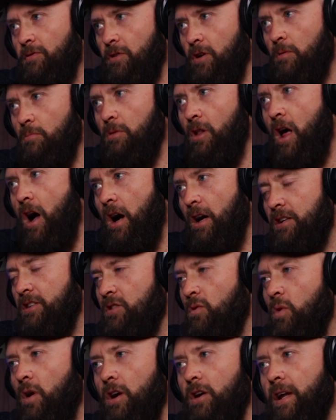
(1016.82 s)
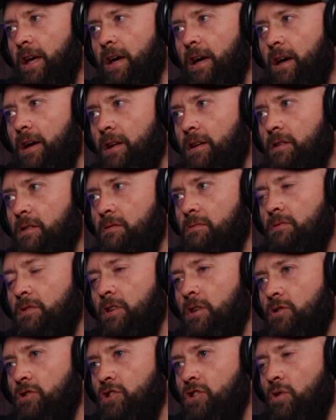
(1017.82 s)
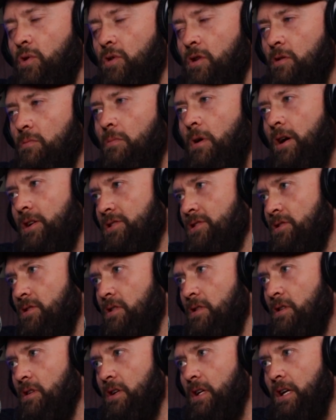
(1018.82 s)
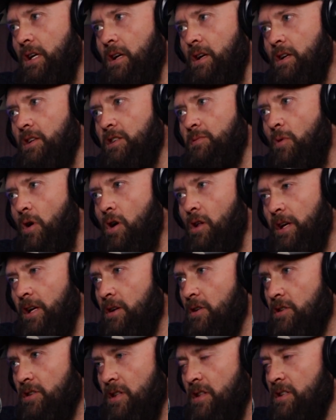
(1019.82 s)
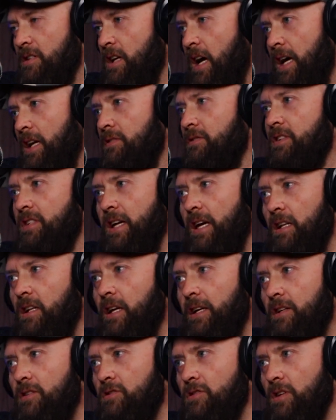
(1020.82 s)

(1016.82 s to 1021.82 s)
for a block squared head, shorter muzzle, small ears on the side of its head, like you